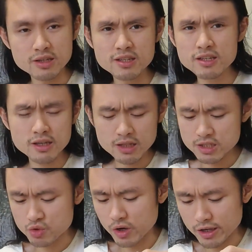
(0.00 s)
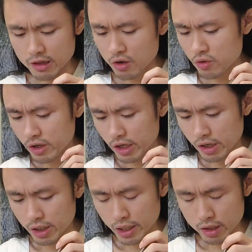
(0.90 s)
it is quite low,
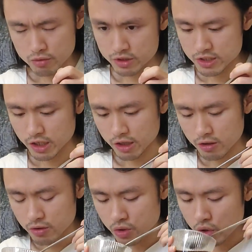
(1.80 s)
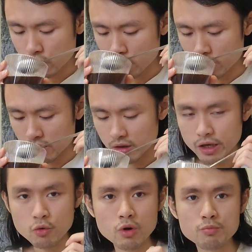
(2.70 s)
I would say.
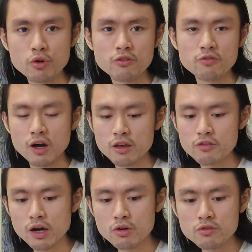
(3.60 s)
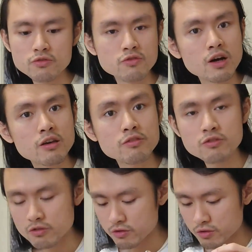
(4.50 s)
Like 1.5 out of 5.